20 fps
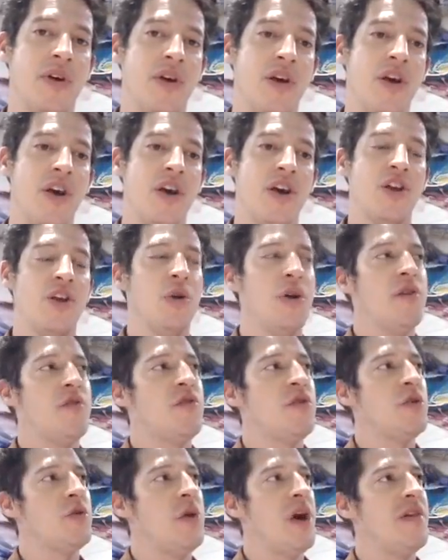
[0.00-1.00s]
If
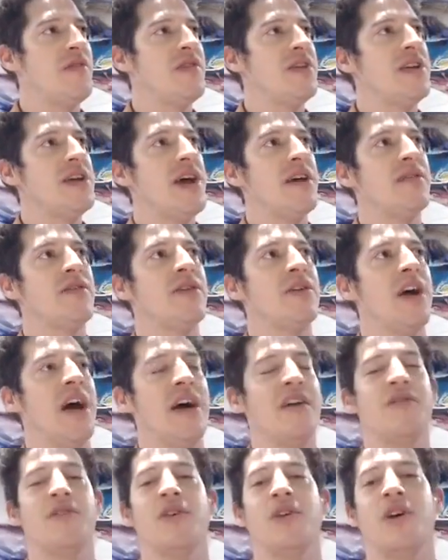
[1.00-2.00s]
you have never,
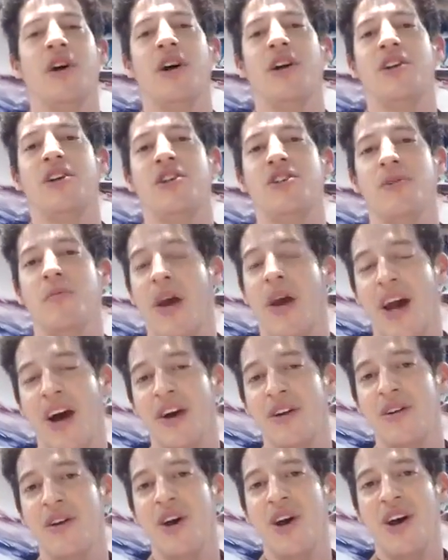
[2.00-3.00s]
ever gone to
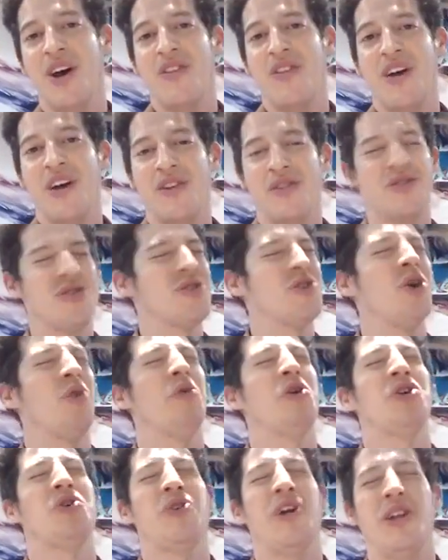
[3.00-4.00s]
Japan, there's so
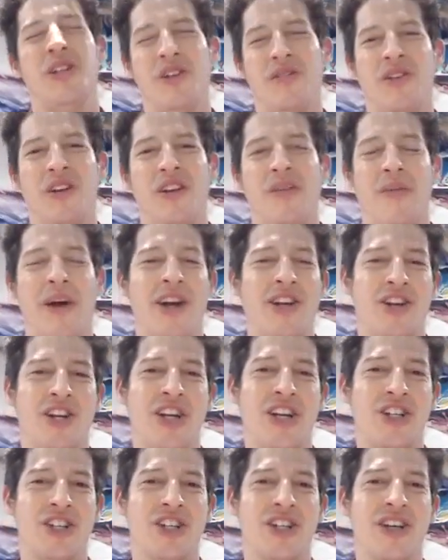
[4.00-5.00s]
much creativity and
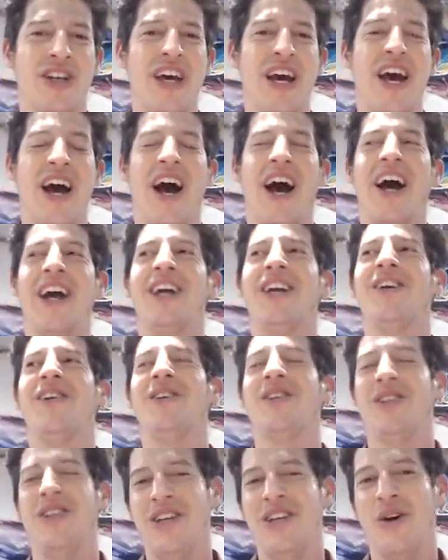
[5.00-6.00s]
imagination. I
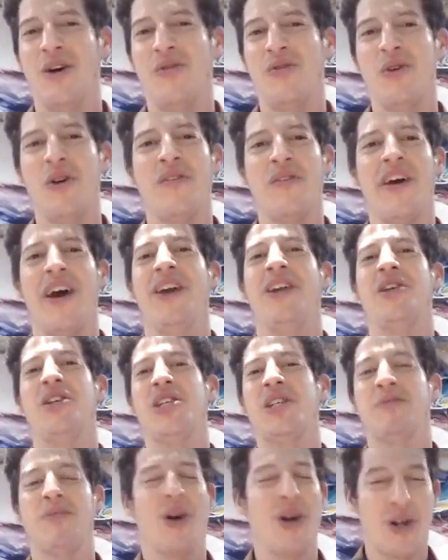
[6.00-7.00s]
guarantee you, if you have any
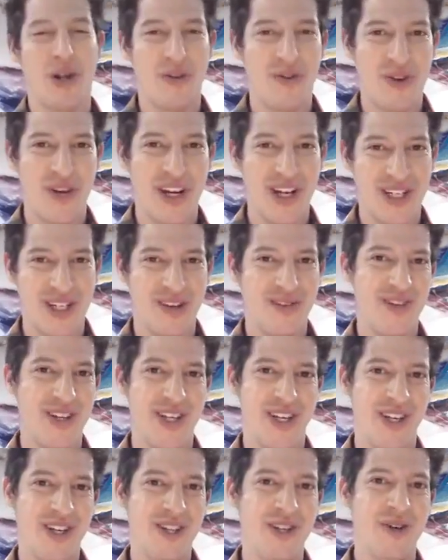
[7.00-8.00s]
spark of creativity
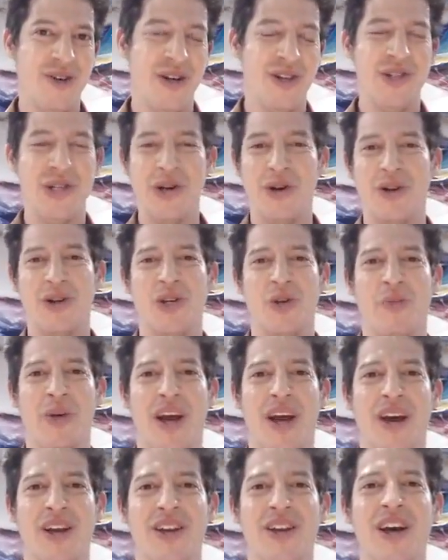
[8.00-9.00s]
in you and you go to
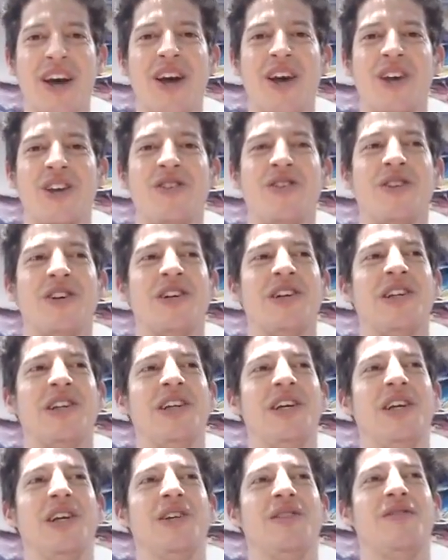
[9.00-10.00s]
Japan, you're going to leave